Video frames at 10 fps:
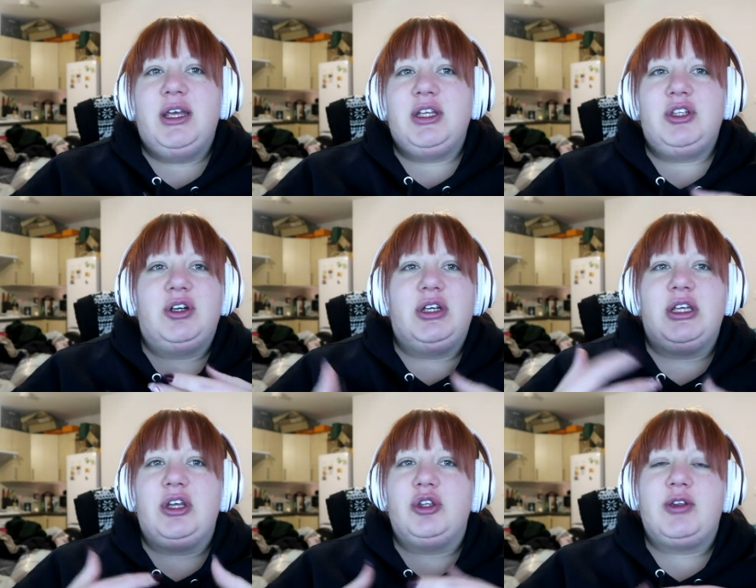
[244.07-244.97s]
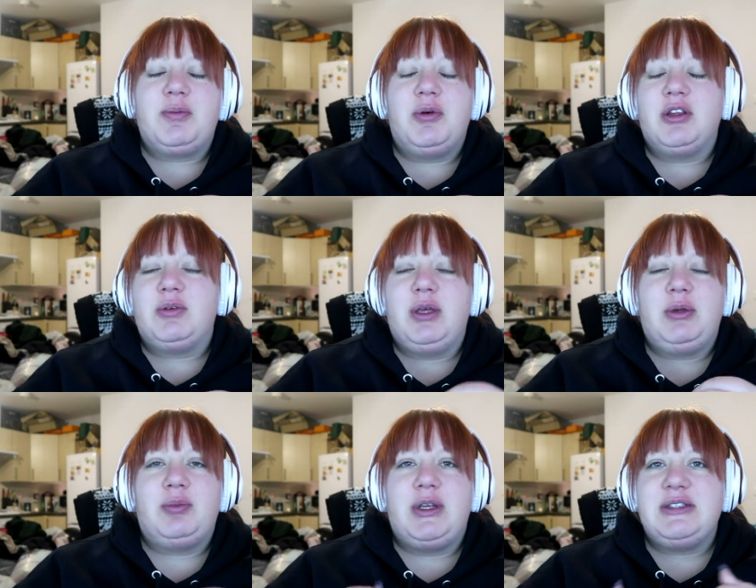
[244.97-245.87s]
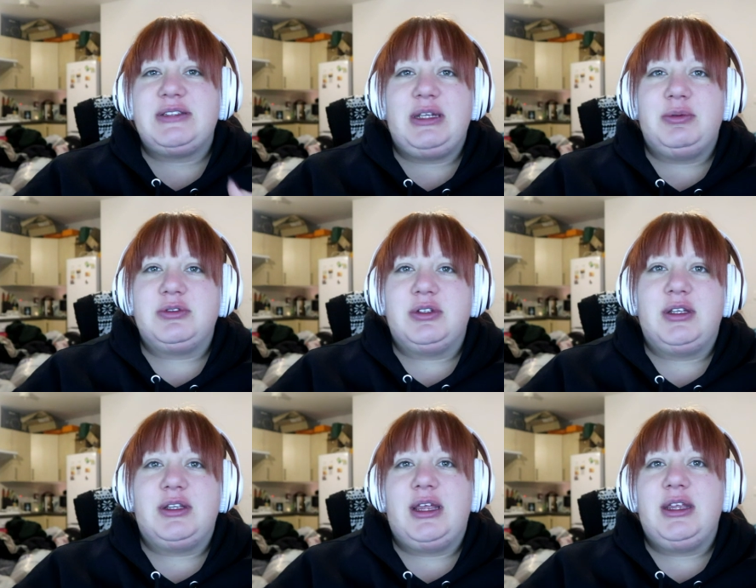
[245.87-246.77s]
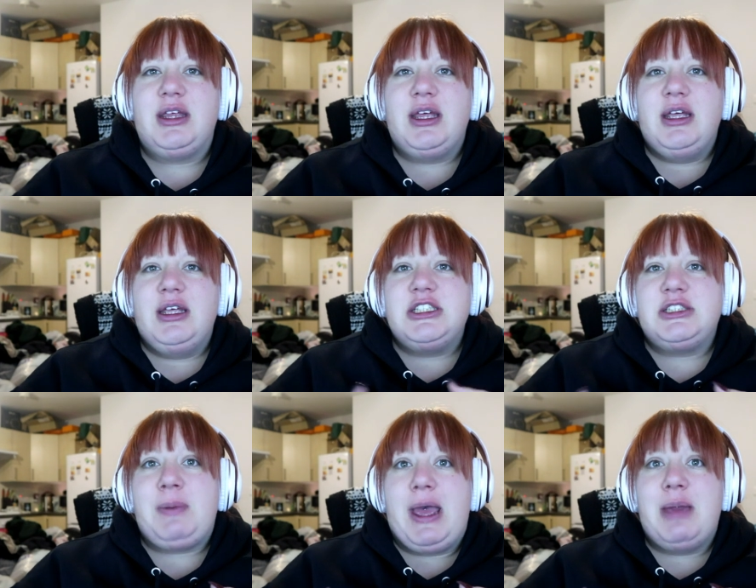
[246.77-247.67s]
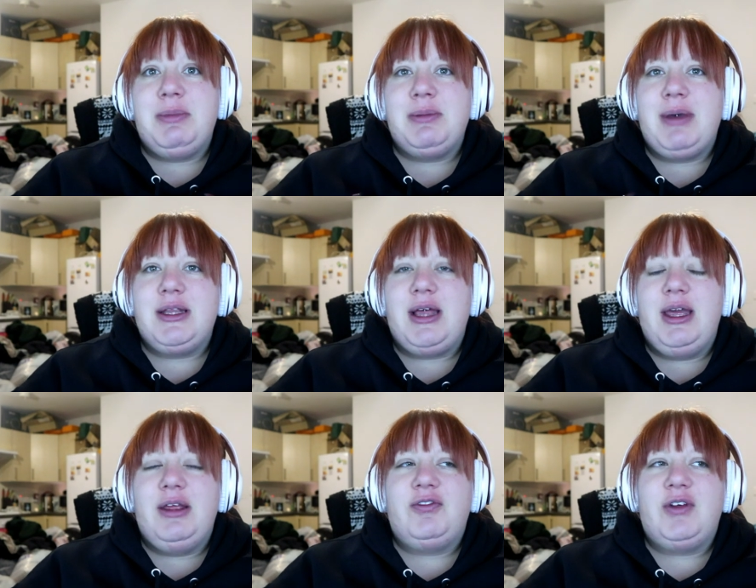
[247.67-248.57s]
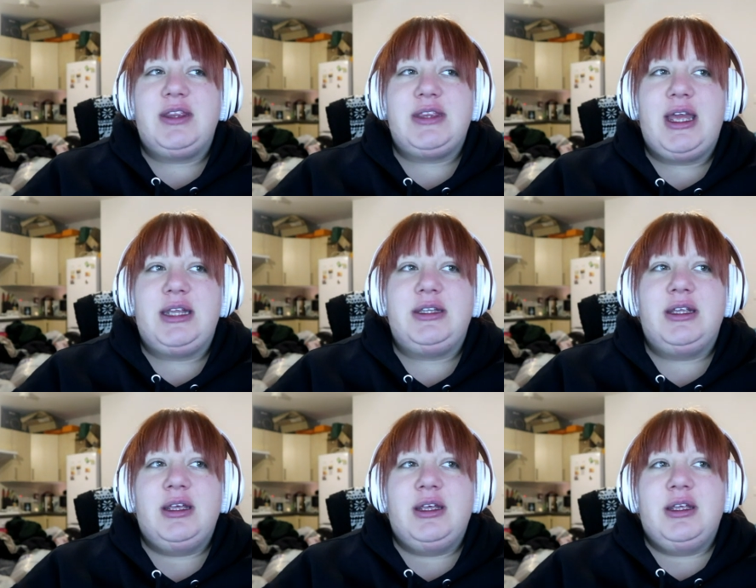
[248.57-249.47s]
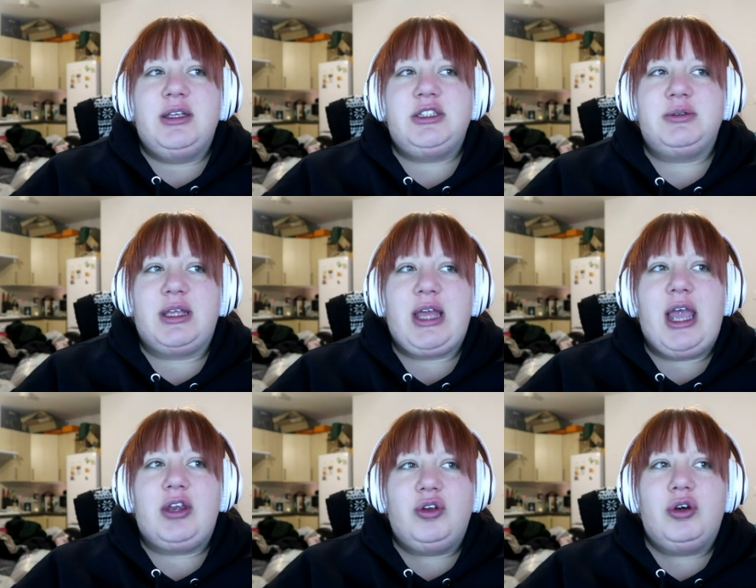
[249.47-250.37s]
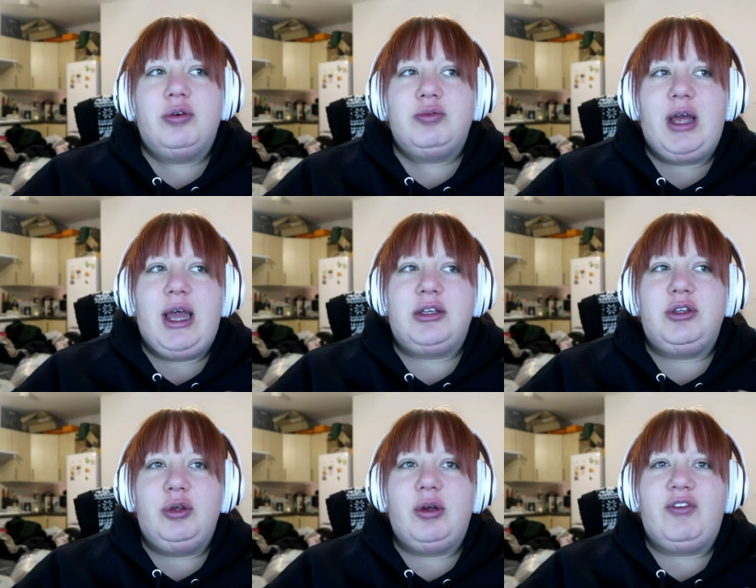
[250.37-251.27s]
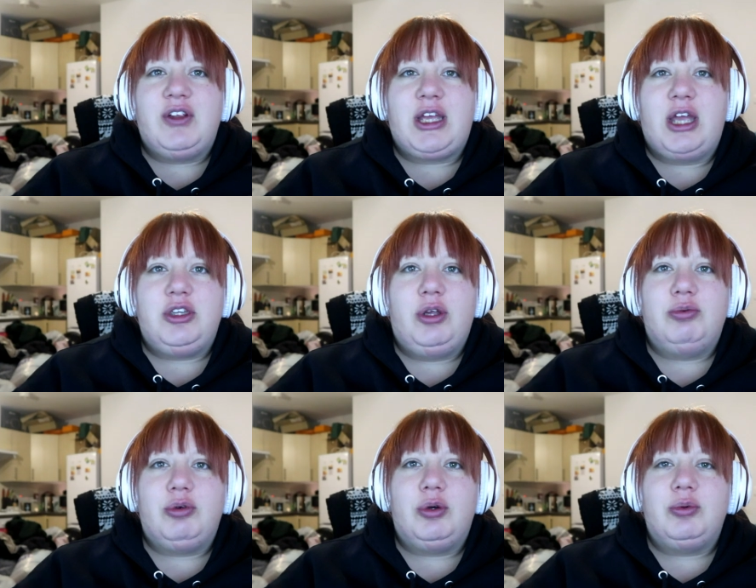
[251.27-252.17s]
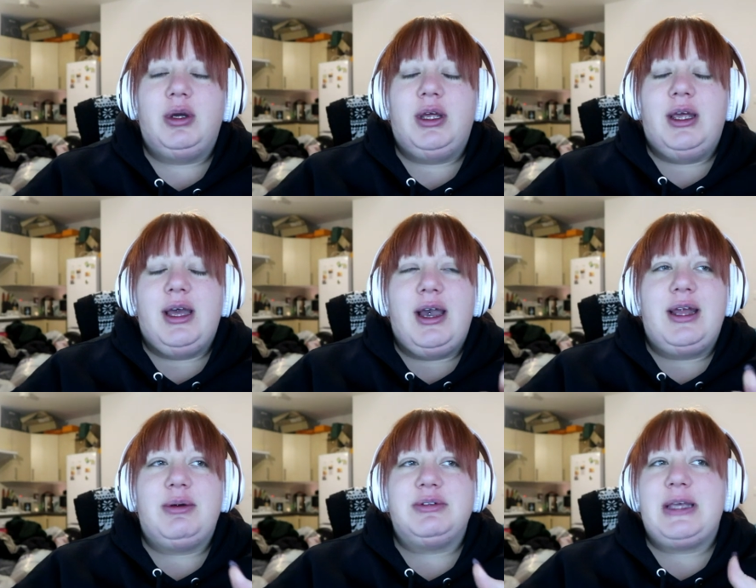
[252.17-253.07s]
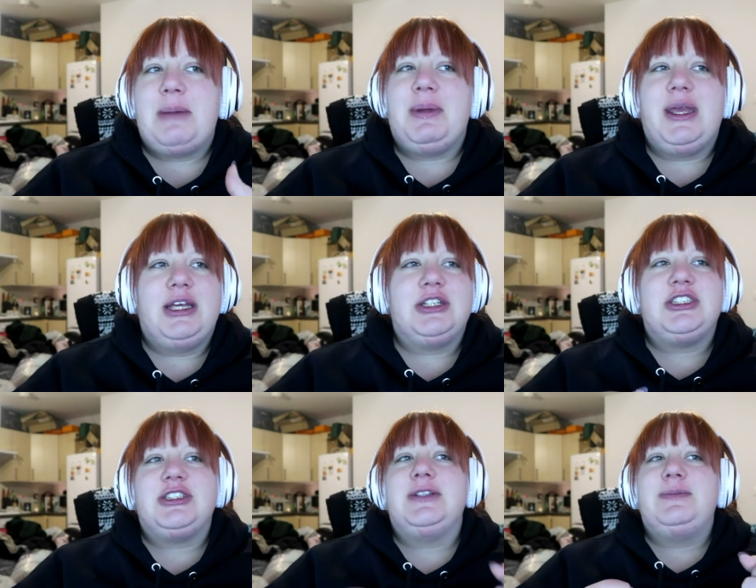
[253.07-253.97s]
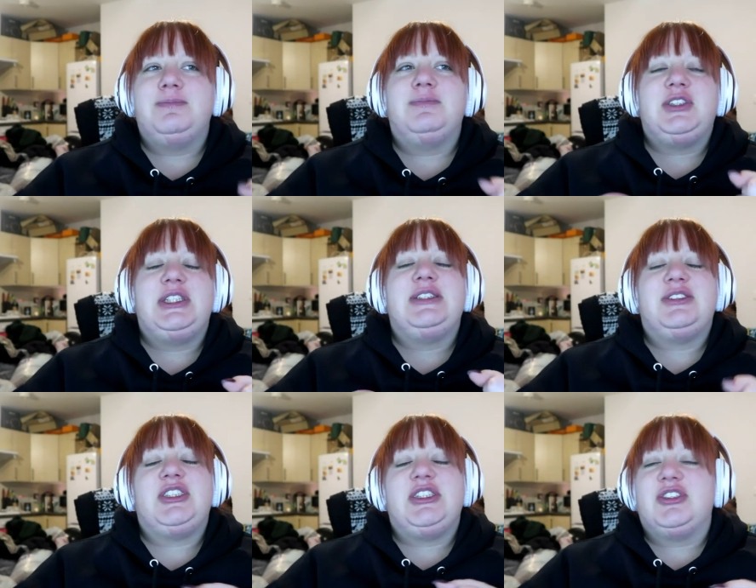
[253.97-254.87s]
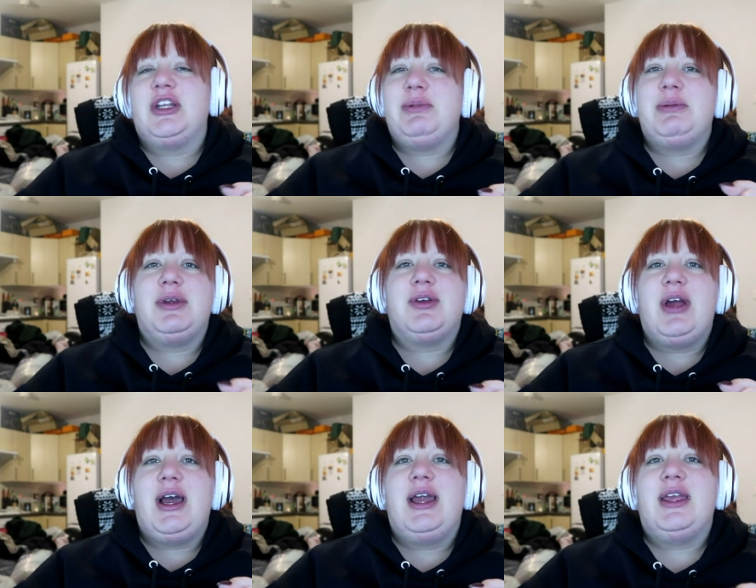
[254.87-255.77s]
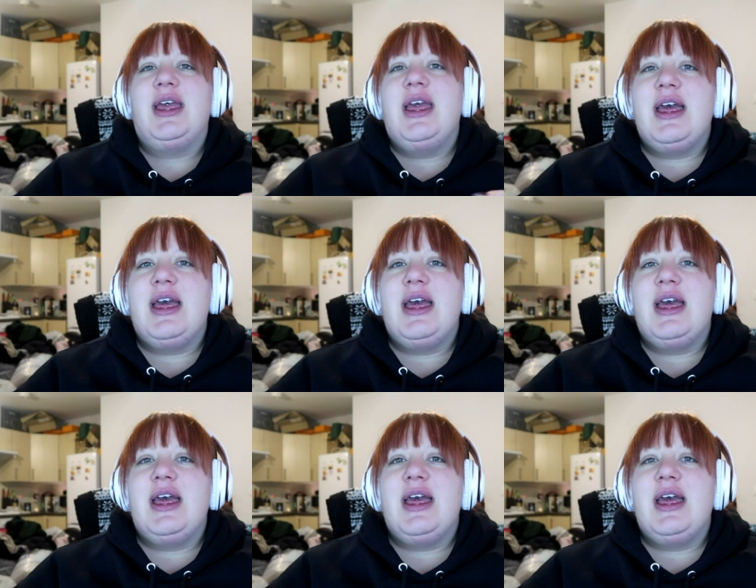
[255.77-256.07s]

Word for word: You know, he only spoke to him when he said he was gonna like spare me my life, and then she was like, I know, I knew, I feel like I knew Rue, and I was like, bitch, she's she's gonna make me cry.